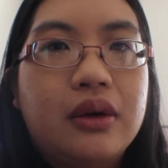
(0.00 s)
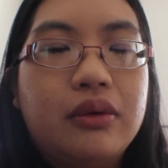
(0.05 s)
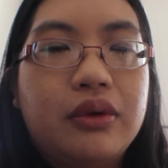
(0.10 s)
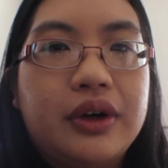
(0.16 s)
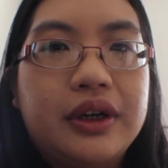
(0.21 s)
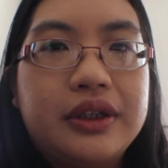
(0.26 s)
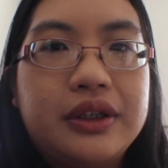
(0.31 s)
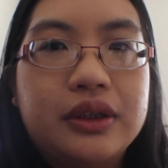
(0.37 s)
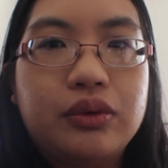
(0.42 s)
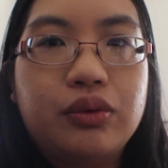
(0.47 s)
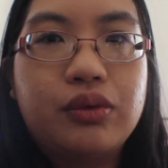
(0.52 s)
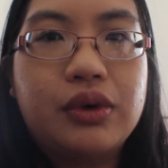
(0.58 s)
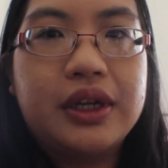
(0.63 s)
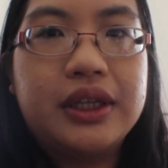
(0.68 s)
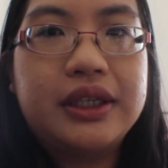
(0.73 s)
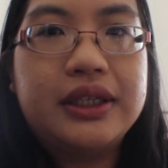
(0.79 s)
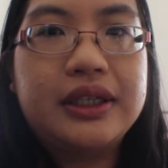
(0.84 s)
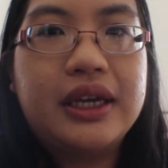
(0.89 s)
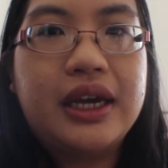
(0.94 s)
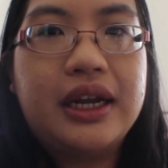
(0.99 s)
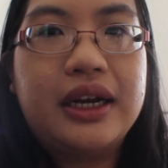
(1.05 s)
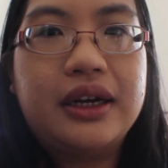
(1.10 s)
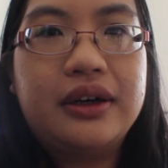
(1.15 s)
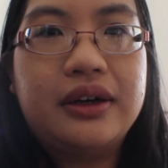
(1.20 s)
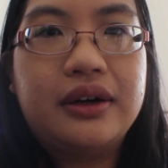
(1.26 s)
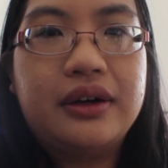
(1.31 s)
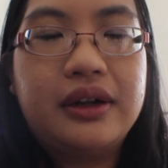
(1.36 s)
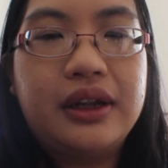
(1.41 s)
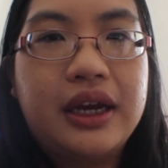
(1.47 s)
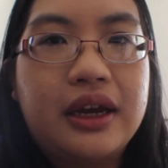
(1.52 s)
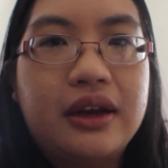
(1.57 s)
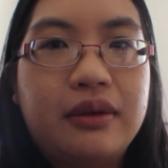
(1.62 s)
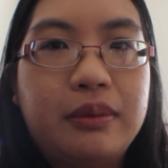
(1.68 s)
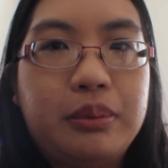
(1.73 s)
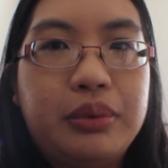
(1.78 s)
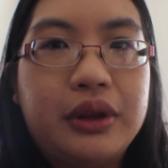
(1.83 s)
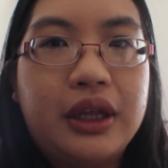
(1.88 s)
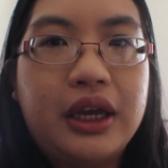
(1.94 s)
where it's just one set and they're
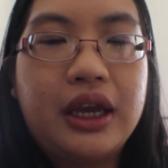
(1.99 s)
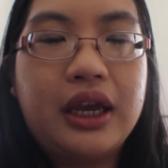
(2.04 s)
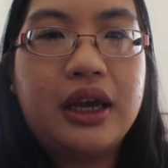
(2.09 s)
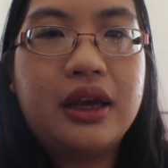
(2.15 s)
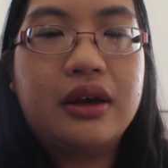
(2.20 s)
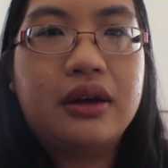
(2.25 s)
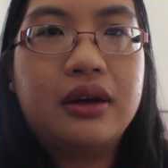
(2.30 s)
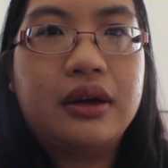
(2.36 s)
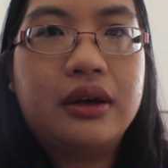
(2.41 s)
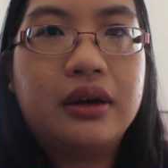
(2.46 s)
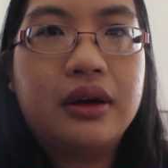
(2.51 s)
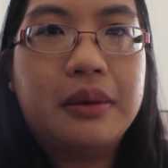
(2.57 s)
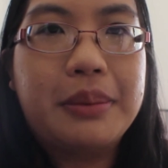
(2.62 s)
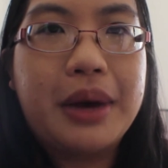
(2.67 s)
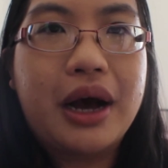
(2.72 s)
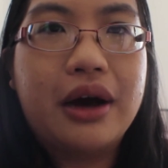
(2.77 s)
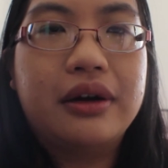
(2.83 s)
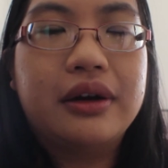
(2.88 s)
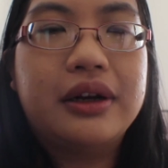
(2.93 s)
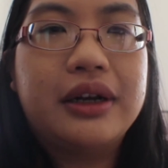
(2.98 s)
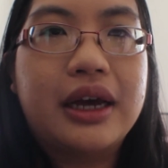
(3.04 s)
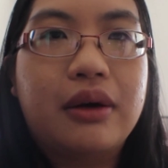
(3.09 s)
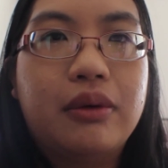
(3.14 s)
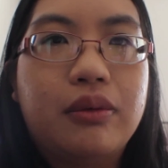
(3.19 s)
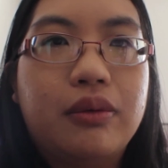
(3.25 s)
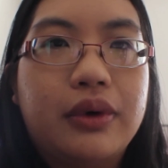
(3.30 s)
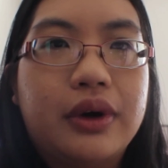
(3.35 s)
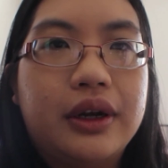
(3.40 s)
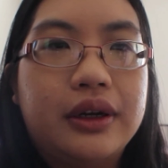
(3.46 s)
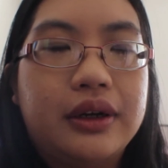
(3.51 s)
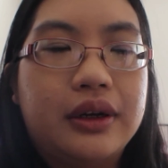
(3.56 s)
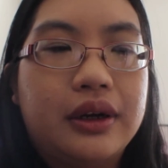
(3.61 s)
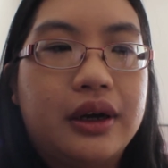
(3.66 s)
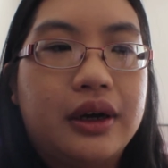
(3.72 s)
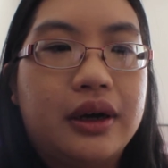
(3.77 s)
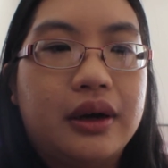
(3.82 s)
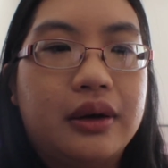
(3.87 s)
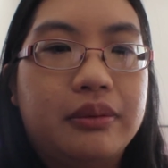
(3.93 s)
like playing about in that one
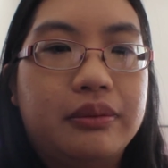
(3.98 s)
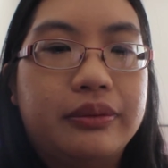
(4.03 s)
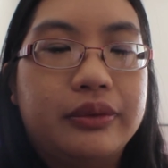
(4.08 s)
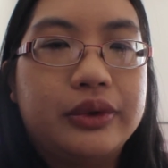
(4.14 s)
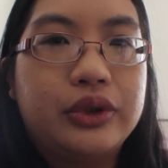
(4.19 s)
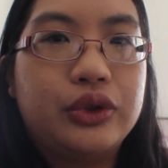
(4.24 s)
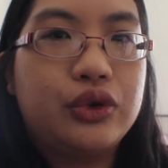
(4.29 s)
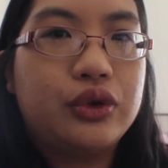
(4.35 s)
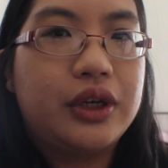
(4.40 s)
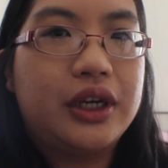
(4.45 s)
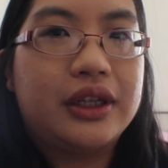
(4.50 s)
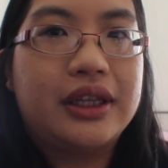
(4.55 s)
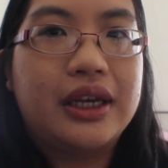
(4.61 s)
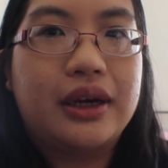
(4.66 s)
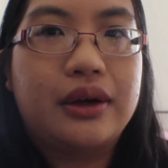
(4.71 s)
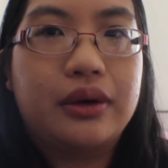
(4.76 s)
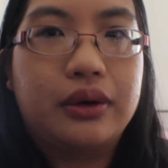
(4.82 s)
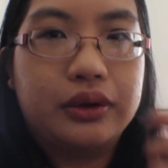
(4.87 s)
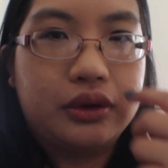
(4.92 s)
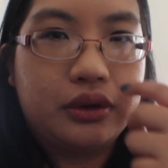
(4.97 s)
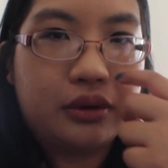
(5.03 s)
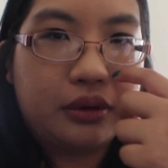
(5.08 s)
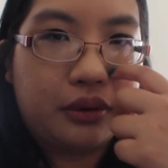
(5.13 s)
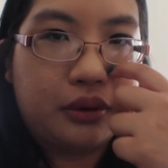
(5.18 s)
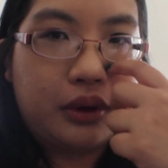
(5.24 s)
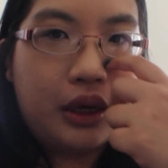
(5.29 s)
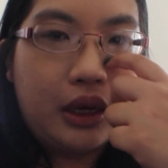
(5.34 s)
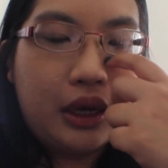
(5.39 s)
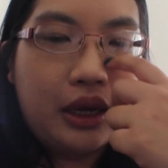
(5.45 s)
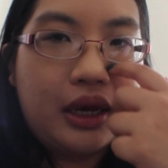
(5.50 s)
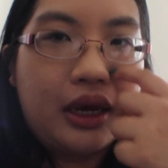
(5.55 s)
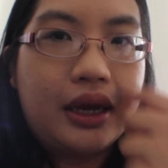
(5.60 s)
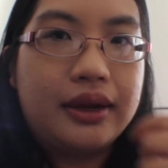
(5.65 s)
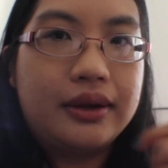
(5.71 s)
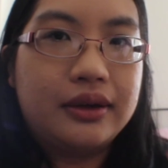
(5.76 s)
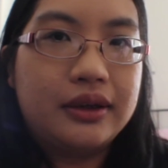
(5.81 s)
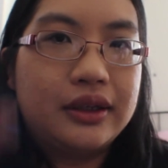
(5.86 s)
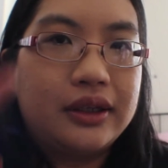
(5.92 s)
street that goes through
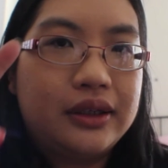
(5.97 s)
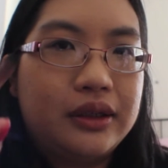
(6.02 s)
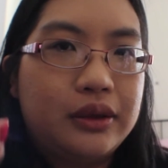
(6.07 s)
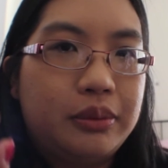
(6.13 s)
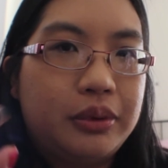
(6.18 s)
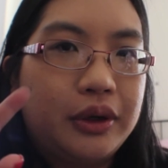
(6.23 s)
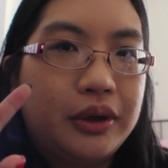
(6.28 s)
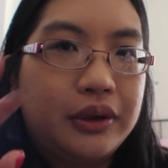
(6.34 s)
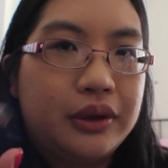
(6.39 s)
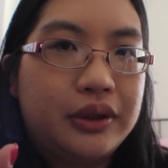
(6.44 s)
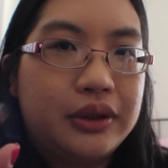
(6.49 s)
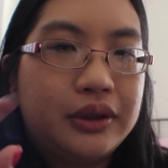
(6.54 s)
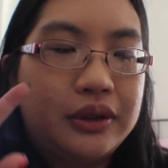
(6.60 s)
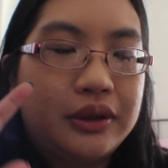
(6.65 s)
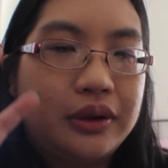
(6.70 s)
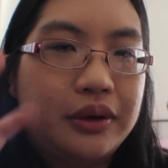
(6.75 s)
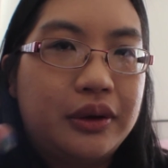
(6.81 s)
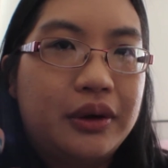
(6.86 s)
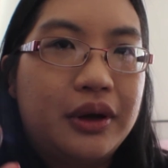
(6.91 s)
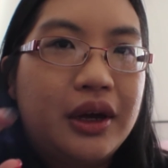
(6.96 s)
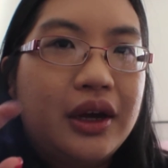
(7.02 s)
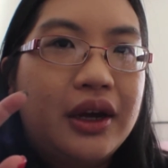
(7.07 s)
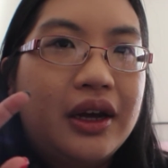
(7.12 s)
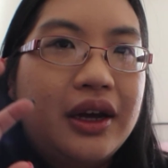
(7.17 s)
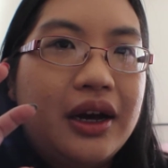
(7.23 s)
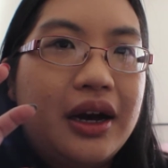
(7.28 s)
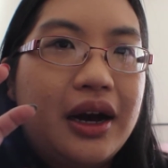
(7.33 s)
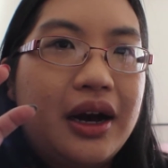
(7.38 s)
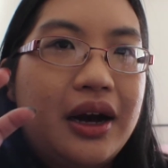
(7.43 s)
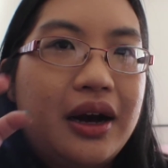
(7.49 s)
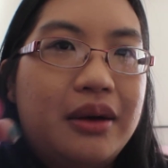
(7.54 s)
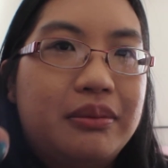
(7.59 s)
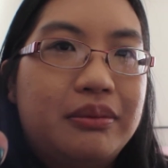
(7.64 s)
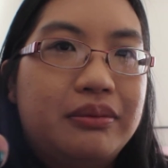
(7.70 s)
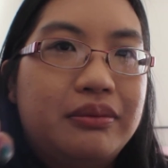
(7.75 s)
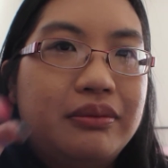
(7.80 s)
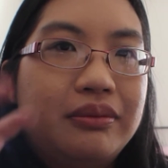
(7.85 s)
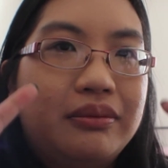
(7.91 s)
and is supposed to
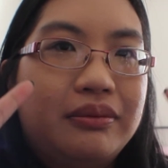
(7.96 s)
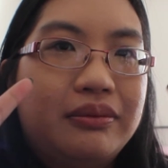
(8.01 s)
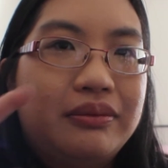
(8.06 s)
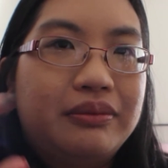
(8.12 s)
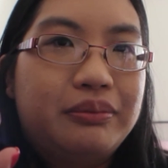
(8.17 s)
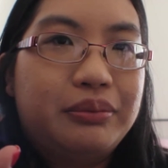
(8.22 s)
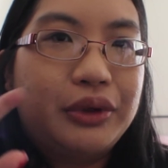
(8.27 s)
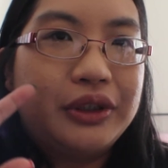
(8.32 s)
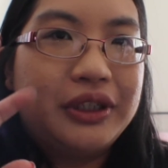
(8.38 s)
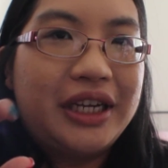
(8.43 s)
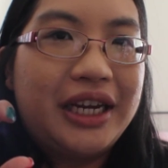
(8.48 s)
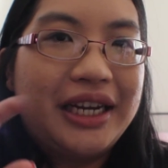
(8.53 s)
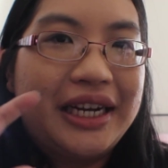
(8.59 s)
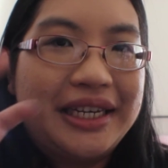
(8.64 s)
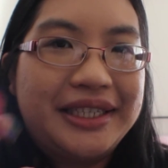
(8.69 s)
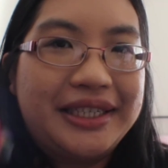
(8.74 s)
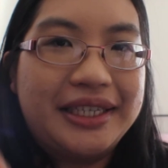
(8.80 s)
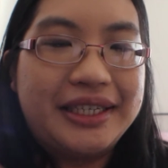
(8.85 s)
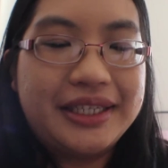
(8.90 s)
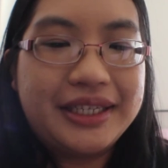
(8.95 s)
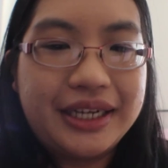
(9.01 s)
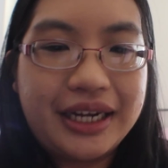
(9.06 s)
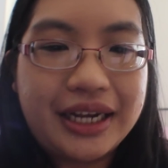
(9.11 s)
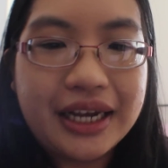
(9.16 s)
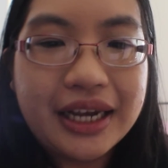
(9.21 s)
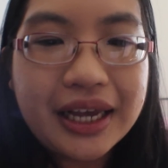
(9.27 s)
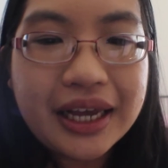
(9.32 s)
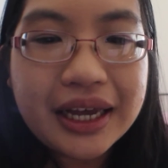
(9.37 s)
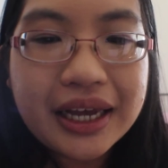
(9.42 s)
pertain as the city.